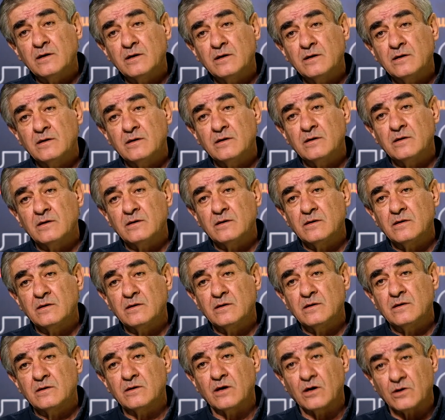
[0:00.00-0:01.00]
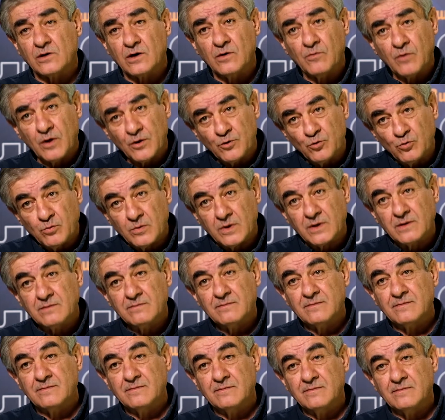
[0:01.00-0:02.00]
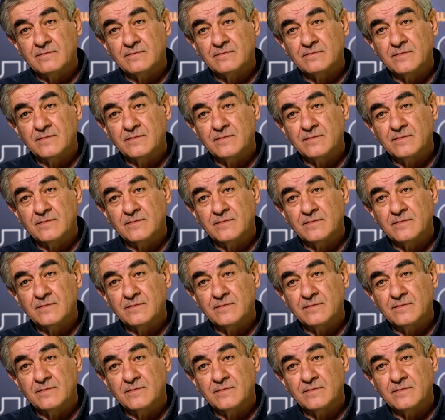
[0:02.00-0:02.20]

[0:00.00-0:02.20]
To such an extent, completely.